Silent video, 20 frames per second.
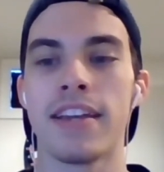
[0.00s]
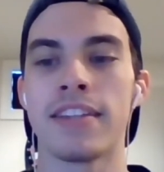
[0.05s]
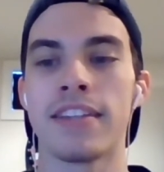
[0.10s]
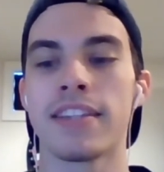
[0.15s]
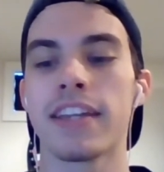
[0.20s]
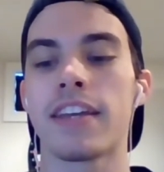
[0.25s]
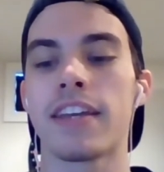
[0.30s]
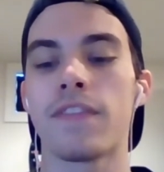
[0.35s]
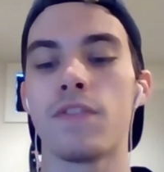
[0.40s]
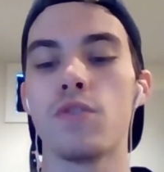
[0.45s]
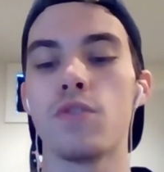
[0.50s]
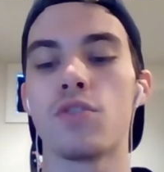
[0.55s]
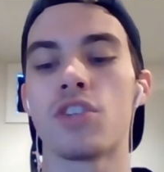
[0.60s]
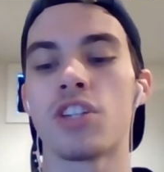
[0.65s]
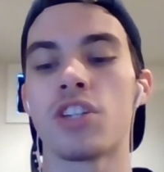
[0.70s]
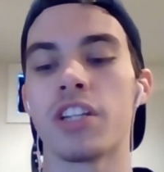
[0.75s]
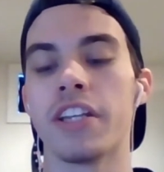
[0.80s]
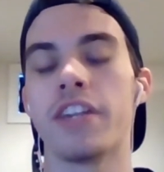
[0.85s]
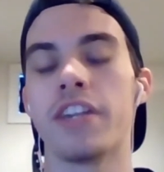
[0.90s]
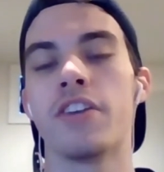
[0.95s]
if you
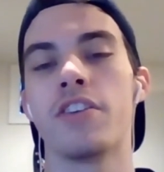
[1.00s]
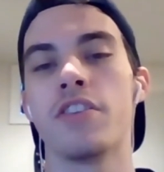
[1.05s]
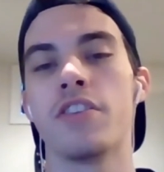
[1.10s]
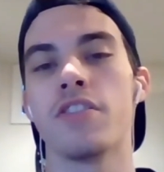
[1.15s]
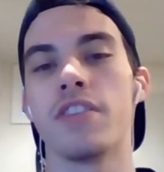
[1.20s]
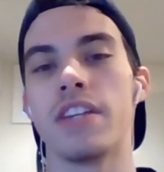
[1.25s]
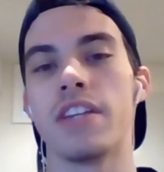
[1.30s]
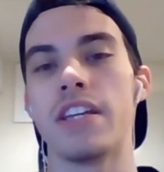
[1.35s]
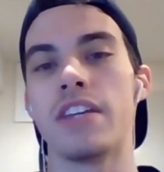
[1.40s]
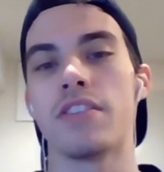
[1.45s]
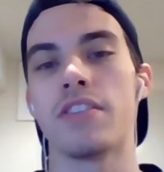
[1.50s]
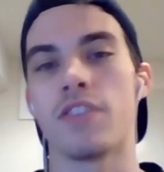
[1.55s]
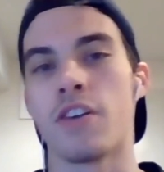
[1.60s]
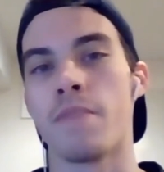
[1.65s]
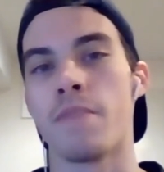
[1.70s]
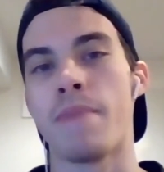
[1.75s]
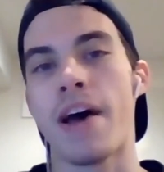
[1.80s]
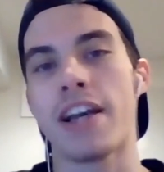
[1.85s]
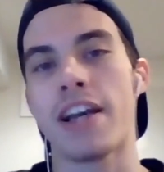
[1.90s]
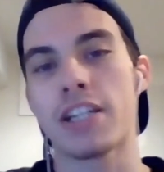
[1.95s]
slid on your knees on a
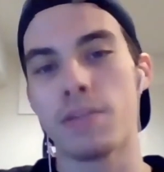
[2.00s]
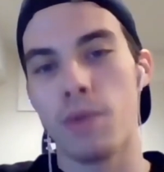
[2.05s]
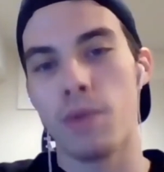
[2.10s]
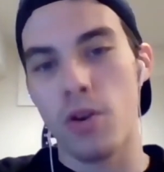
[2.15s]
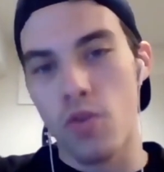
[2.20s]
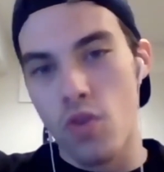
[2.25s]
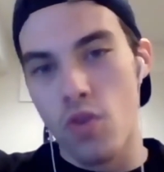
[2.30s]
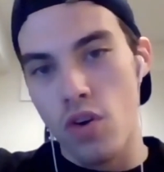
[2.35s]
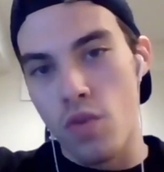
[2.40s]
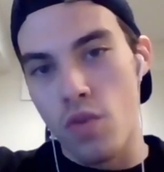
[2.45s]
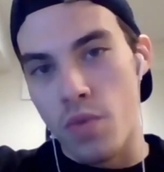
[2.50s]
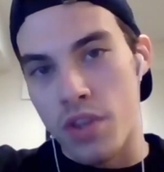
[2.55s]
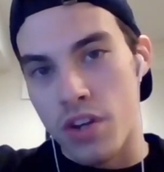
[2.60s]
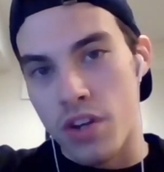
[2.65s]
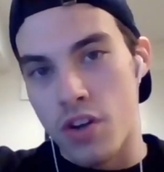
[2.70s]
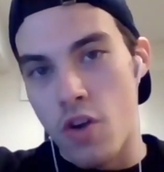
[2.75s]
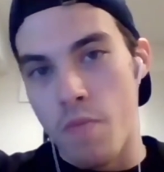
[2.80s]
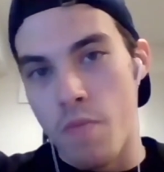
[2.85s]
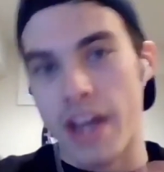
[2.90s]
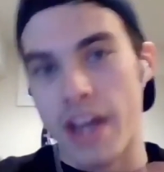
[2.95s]
basketball court with
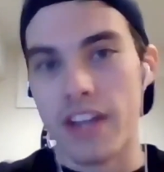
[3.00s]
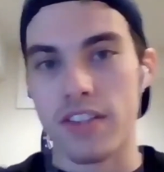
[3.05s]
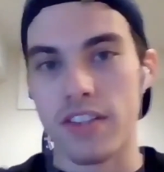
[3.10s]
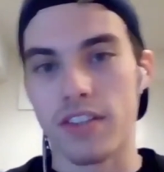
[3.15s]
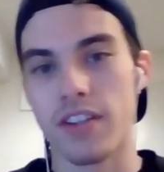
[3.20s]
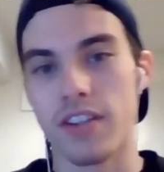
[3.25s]
no pants on.